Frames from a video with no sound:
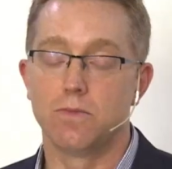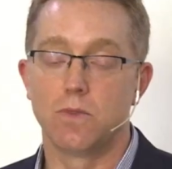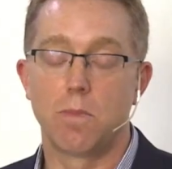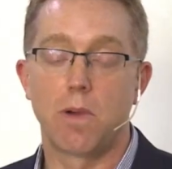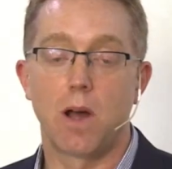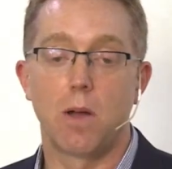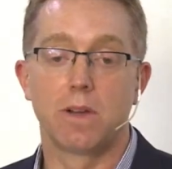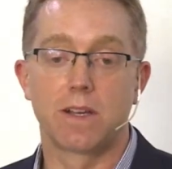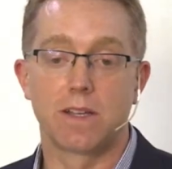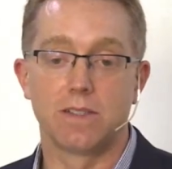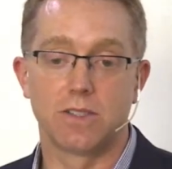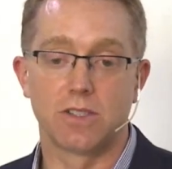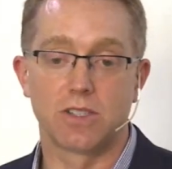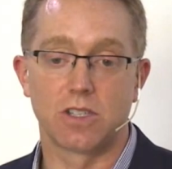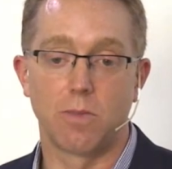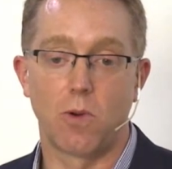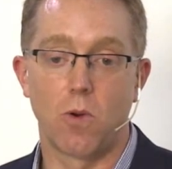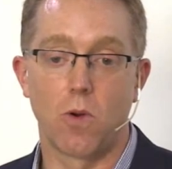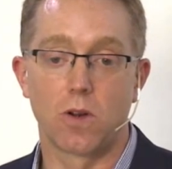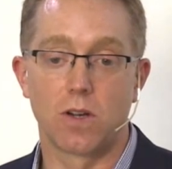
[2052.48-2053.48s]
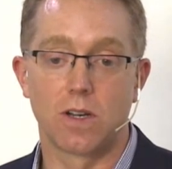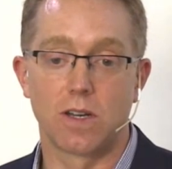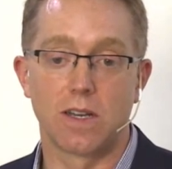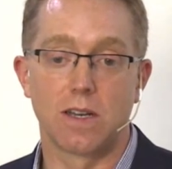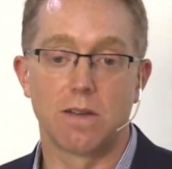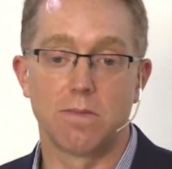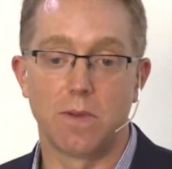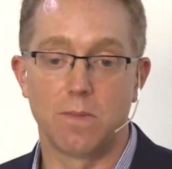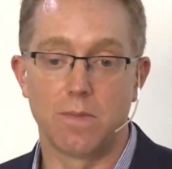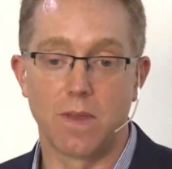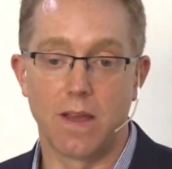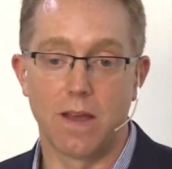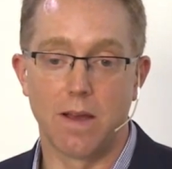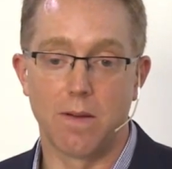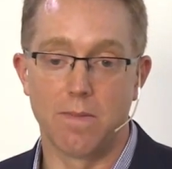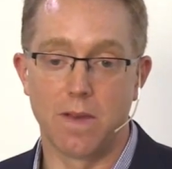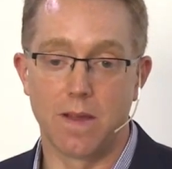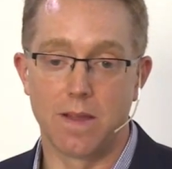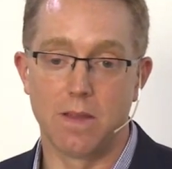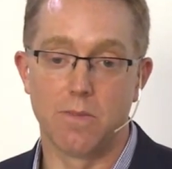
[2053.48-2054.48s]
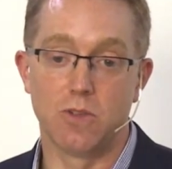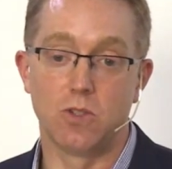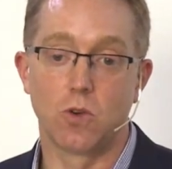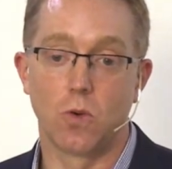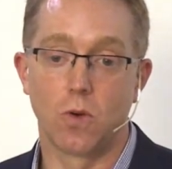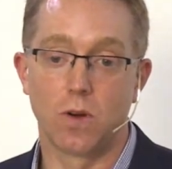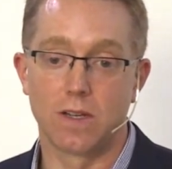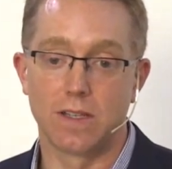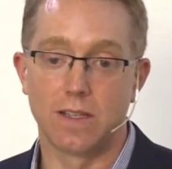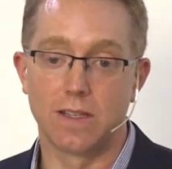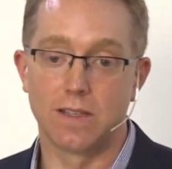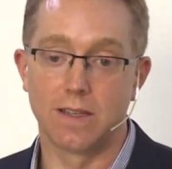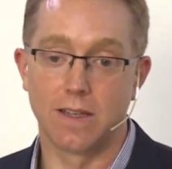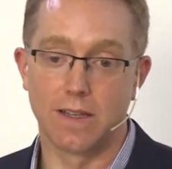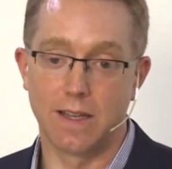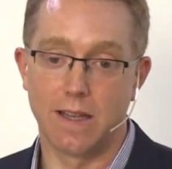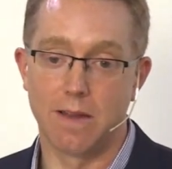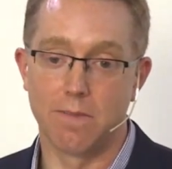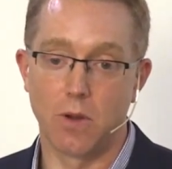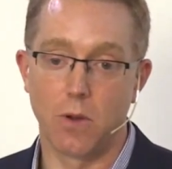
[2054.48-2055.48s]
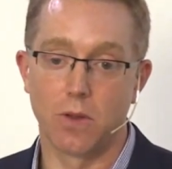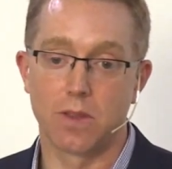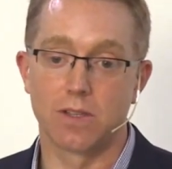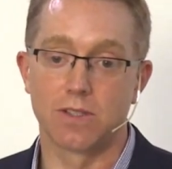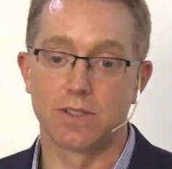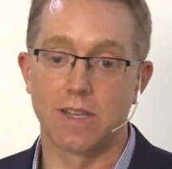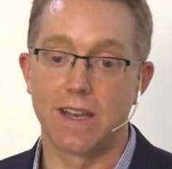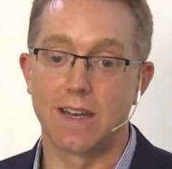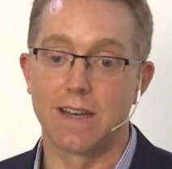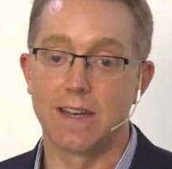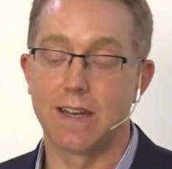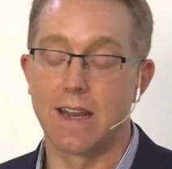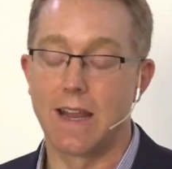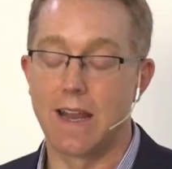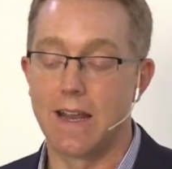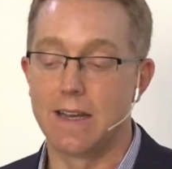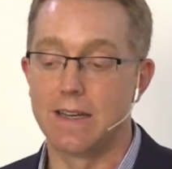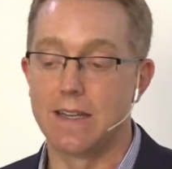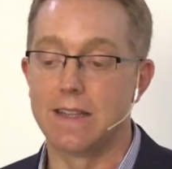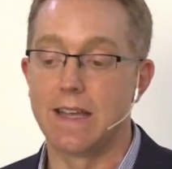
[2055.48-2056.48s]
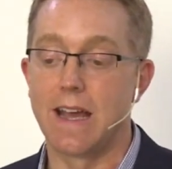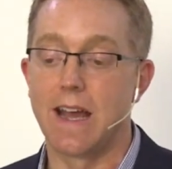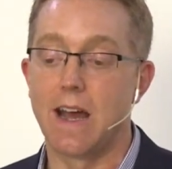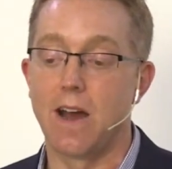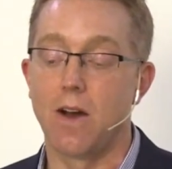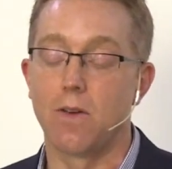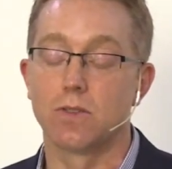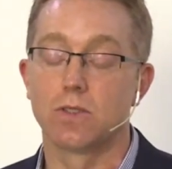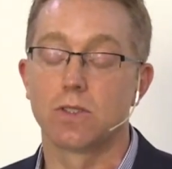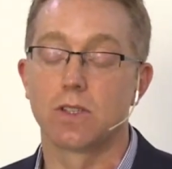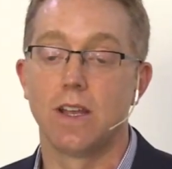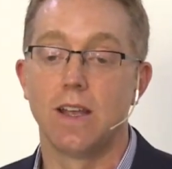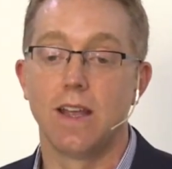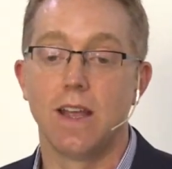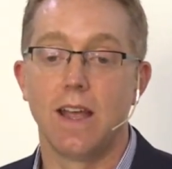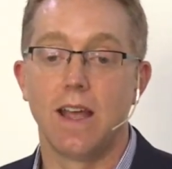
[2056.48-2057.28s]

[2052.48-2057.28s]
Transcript: Republicans that supported it in, um, in, the majority in both the Senate and in the House.